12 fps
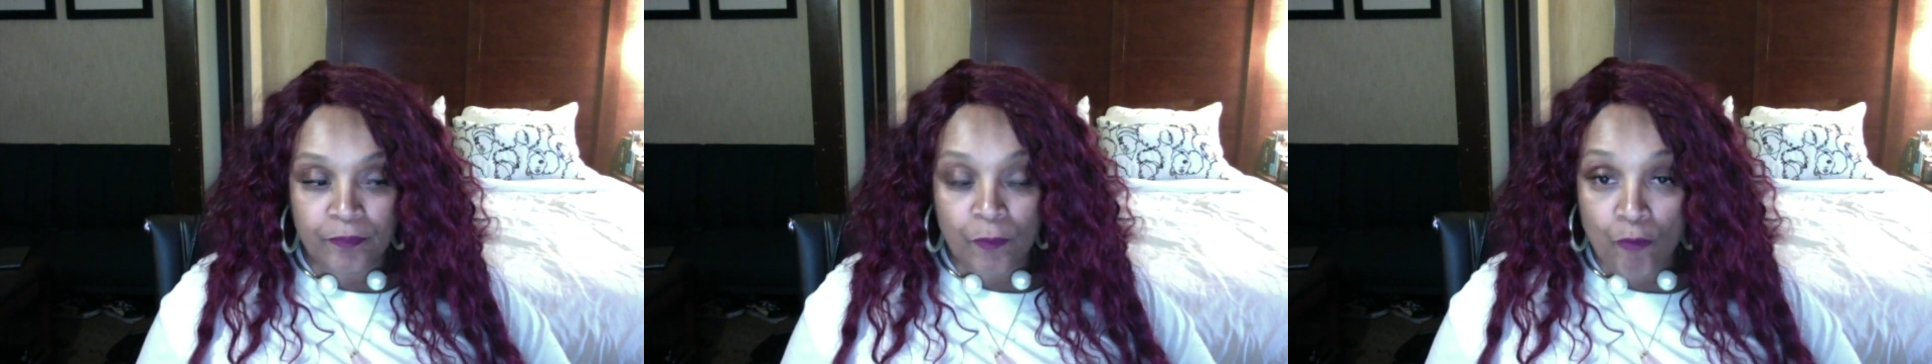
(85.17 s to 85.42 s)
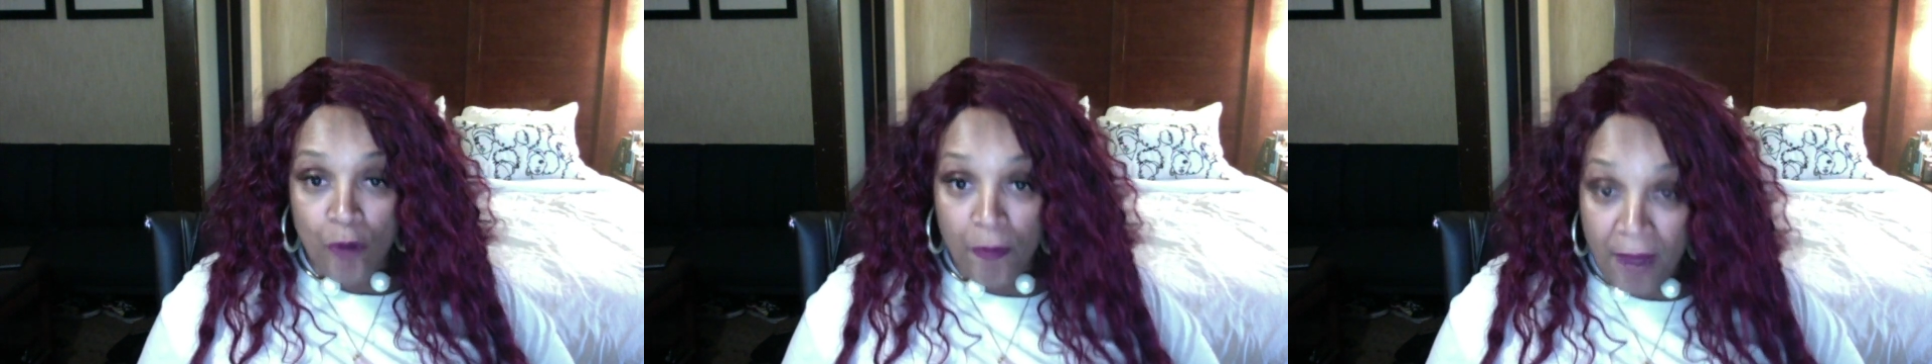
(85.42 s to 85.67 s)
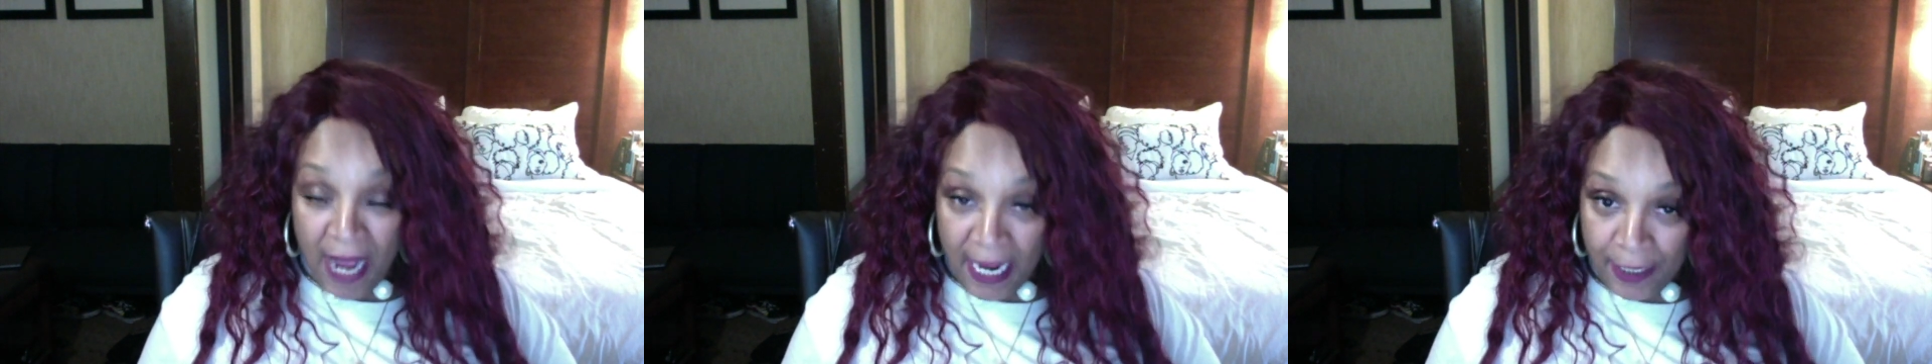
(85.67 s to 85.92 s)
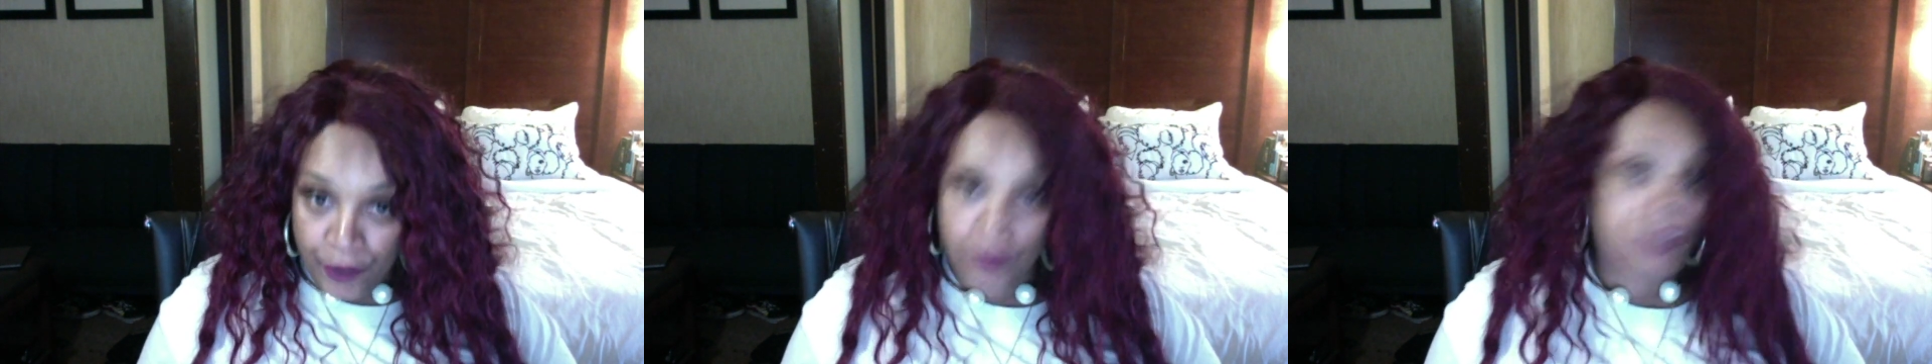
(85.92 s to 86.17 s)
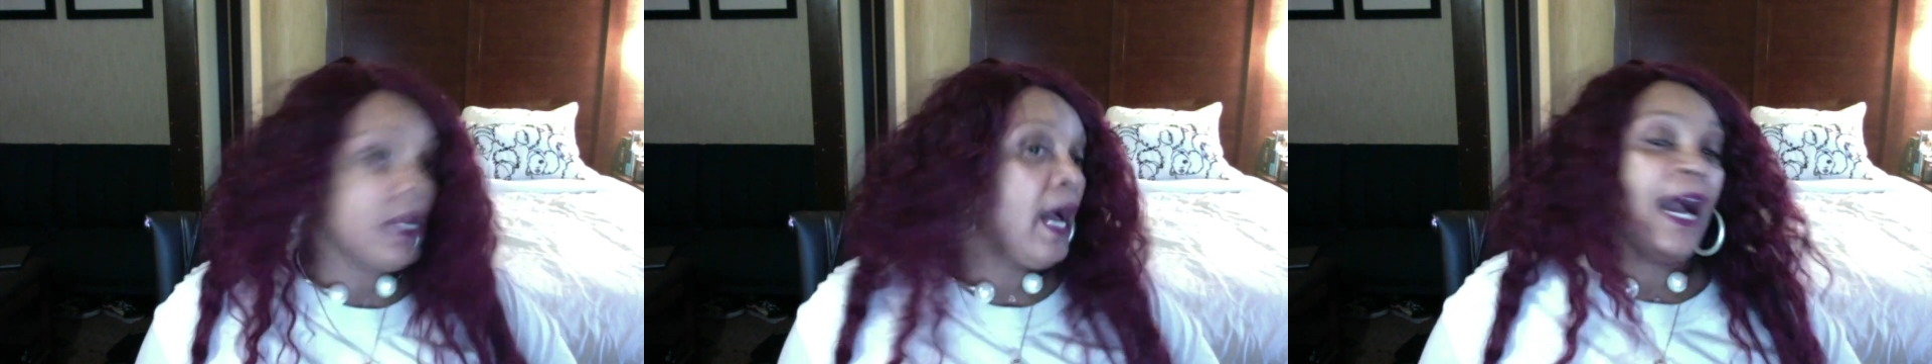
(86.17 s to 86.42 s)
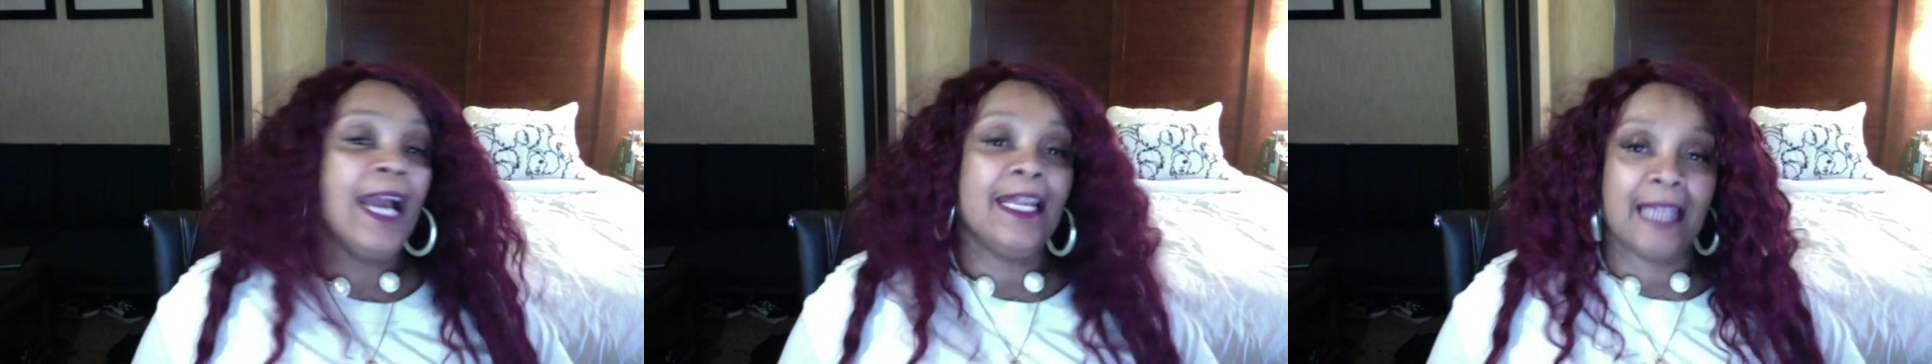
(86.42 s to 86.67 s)
remind you and
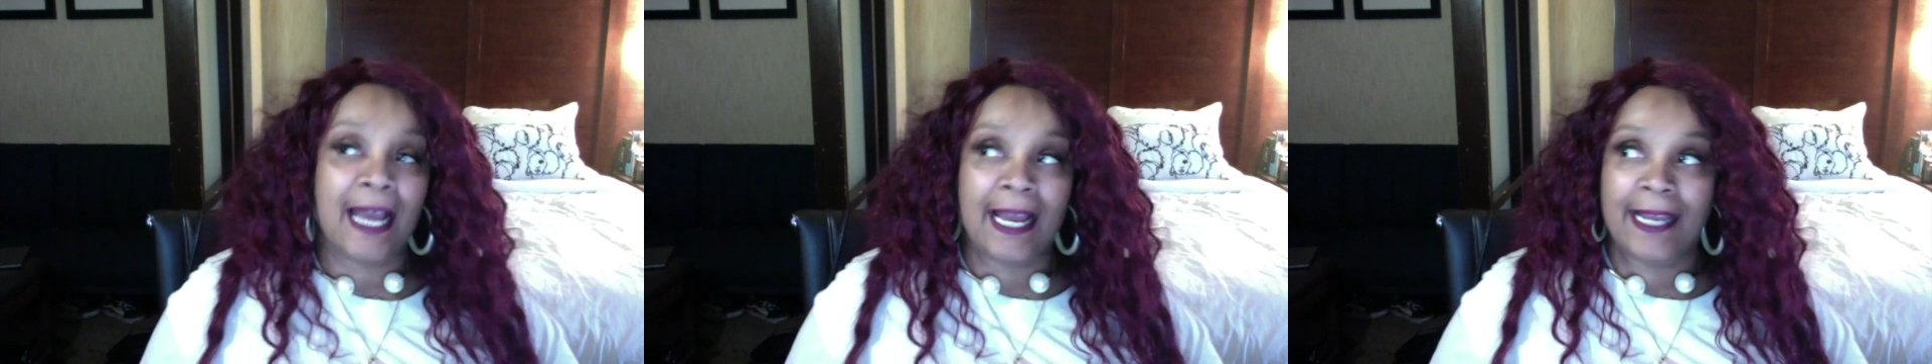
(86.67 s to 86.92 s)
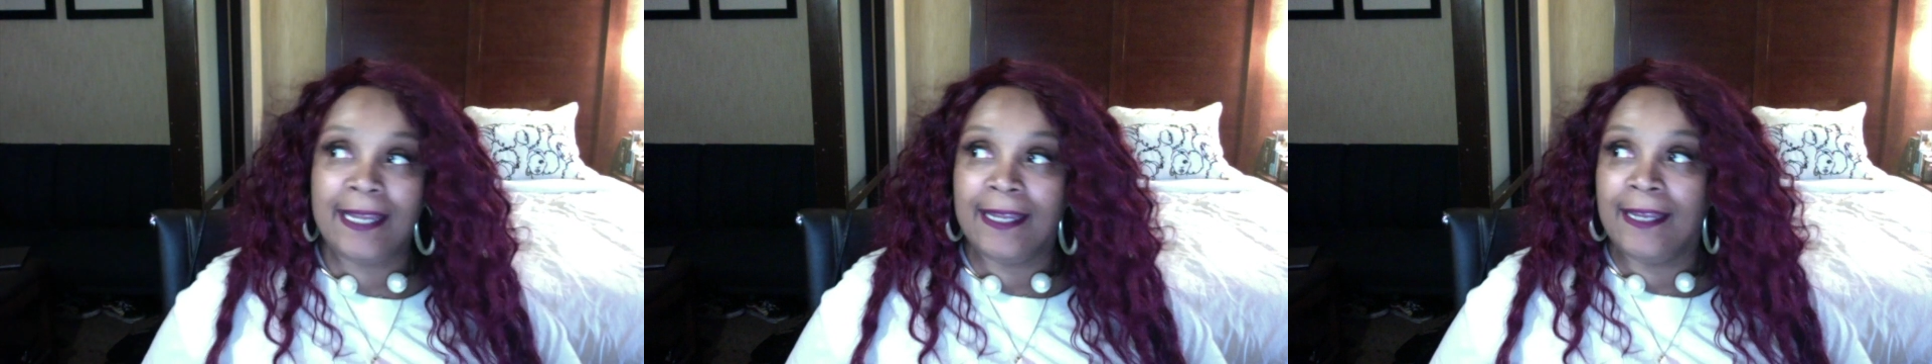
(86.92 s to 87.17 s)
highlight